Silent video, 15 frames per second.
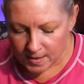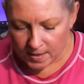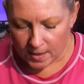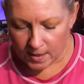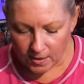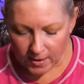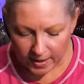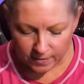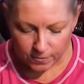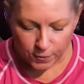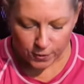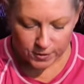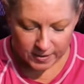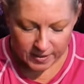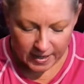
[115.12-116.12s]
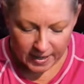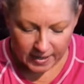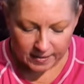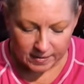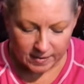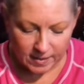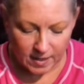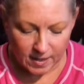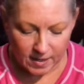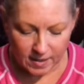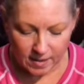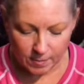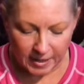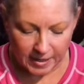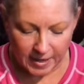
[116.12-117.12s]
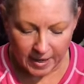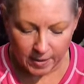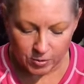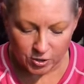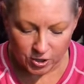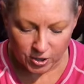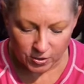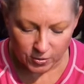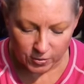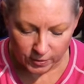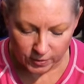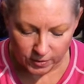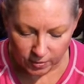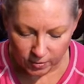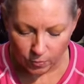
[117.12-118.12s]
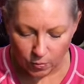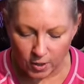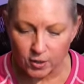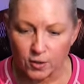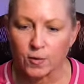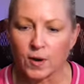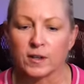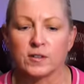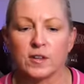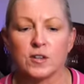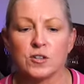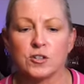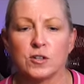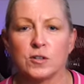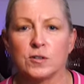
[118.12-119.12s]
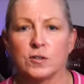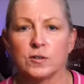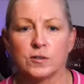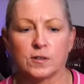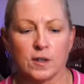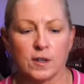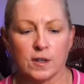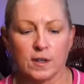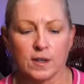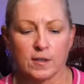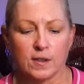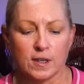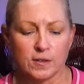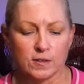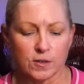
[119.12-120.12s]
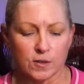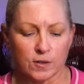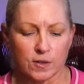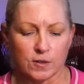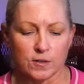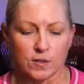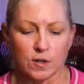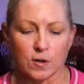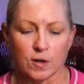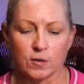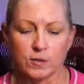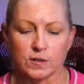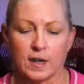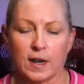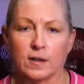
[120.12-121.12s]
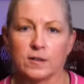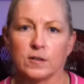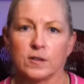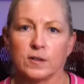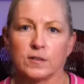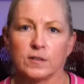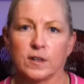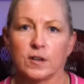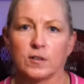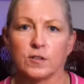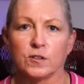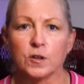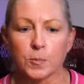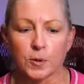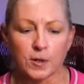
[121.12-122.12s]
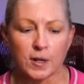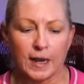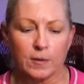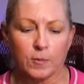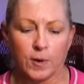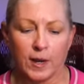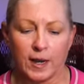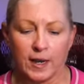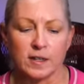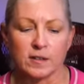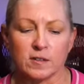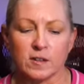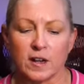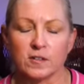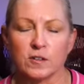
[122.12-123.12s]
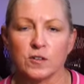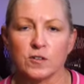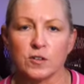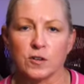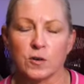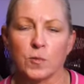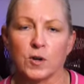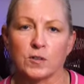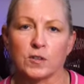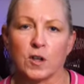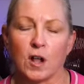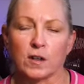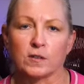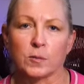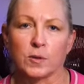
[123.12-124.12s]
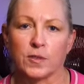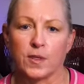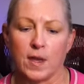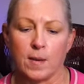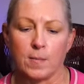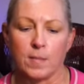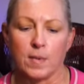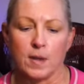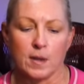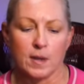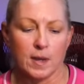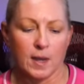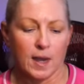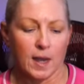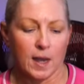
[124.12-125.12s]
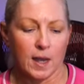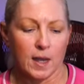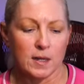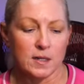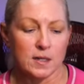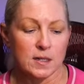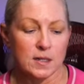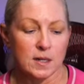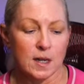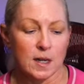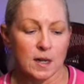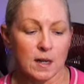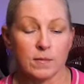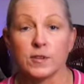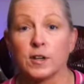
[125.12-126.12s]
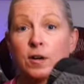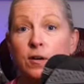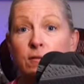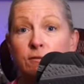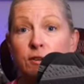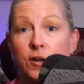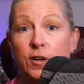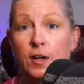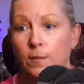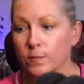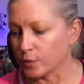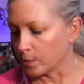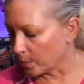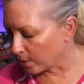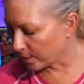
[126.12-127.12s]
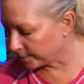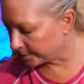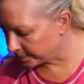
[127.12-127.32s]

All right, first things, my camp shoes, water crossing shoes. These are the Xero sandals. They're super lightweight. And nice because you can wear socks with them and uh, they're very comfortable.